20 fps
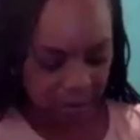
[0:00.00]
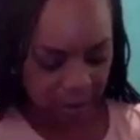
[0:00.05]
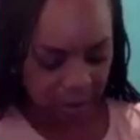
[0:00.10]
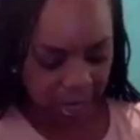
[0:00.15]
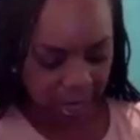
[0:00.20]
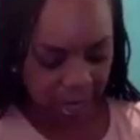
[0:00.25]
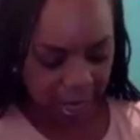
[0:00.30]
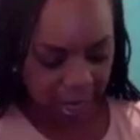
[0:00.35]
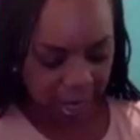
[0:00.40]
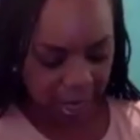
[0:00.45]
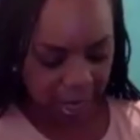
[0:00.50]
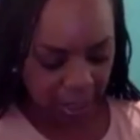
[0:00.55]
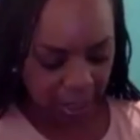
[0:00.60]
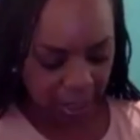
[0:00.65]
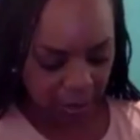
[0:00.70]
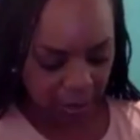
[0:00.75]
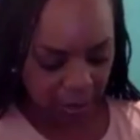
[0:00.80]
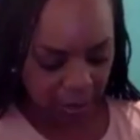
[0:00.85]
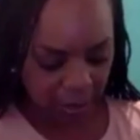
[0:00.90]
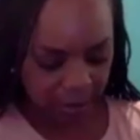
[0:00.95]
after me
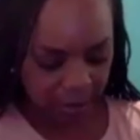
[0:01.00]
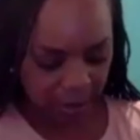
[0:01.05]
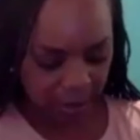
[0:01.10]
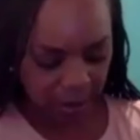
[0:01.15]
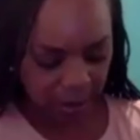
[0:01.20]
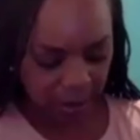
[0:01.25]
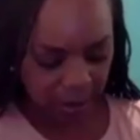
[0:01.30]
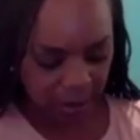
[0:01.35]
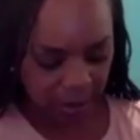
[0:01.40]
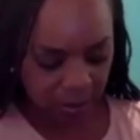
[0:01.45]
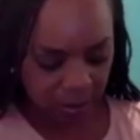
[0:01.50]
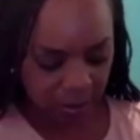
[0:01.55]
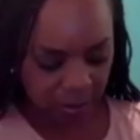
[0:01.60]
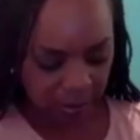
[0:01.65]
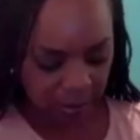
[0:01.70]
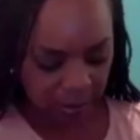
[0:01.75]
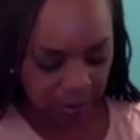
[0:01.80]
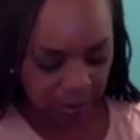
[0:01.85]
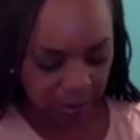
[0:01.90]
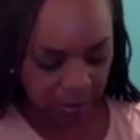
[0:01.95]
being angry
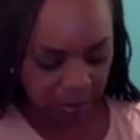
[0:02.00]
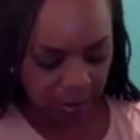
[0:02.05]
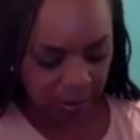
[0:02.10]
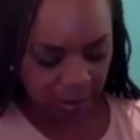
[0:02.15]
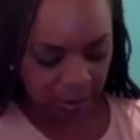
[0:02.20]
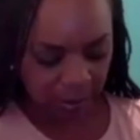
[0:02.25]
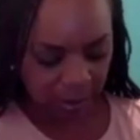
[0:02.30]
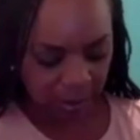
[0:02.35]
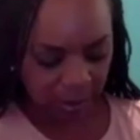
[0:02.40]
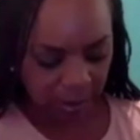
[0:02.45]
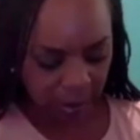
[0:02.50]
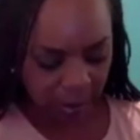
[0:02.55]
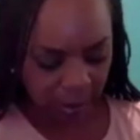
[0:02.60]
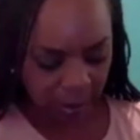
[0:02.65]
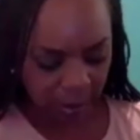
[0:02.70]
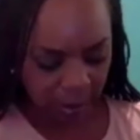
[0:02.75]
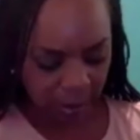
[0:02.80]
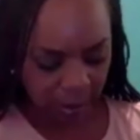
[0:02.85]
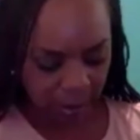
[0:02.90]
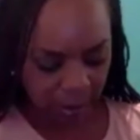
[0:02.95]

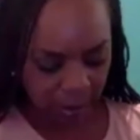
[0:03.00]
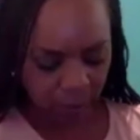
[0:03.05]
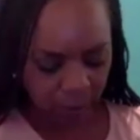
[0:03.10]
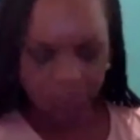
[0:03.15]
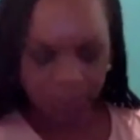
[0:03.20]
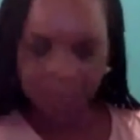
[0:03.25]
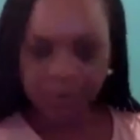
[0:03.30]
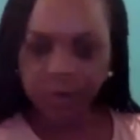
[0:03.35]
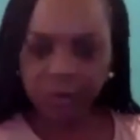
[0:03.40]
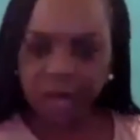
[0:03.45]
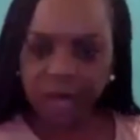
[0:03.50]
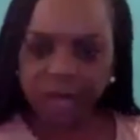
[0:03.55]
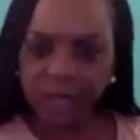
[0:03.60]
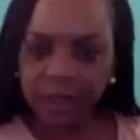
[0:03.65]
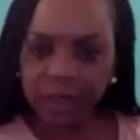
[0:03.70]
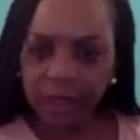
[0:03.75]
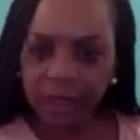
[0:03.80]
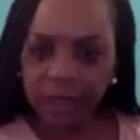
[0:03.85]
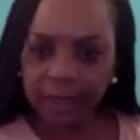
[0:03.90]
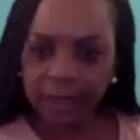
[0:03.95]
and went through
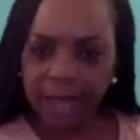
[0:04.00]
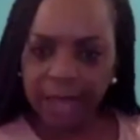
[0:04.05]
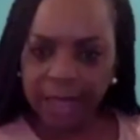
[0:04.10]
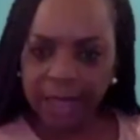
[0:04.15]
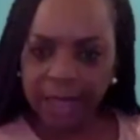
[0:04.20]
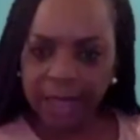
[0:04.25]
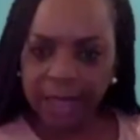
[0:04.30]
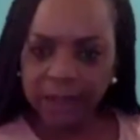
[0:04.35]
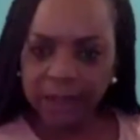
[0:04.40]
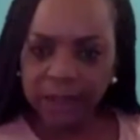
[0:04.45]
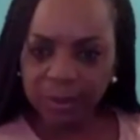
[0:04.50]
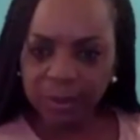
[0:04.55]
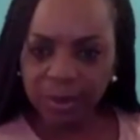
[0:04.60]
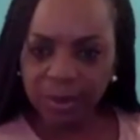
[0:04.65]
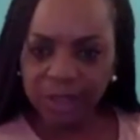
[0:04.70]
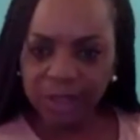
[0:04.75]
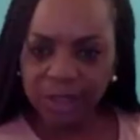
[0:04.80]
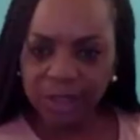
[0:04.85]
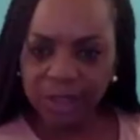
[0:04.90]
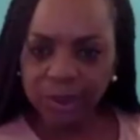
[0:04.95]
like a, a light
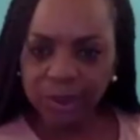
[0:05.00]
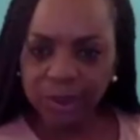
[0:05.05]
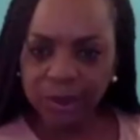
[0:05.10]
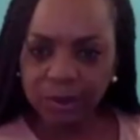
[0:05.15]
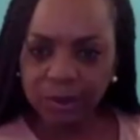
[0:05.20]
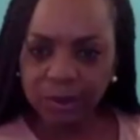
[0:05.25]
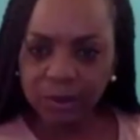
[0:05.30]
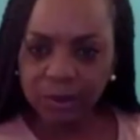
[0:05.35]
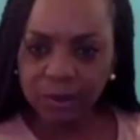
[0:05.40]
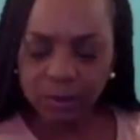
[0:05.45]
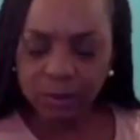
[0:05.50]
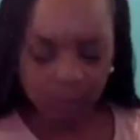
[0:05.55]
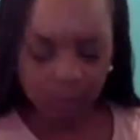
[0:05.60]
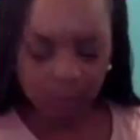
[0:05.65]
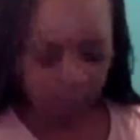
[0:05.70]
depression.